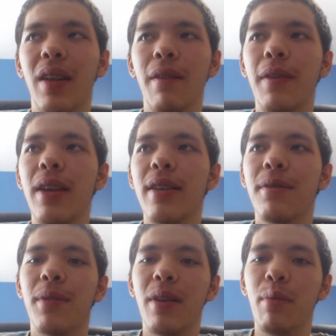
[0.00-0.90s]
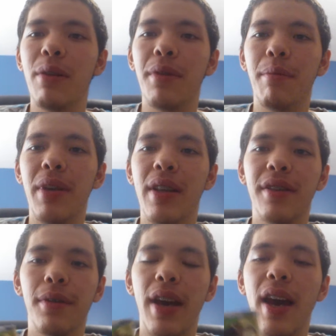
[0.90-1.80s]
if he doesn't want to be with me,
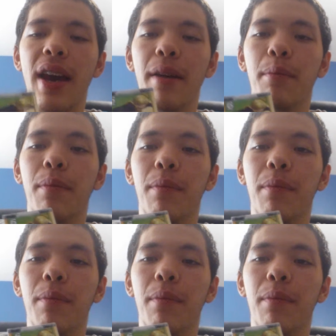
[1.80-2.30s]
that's okay.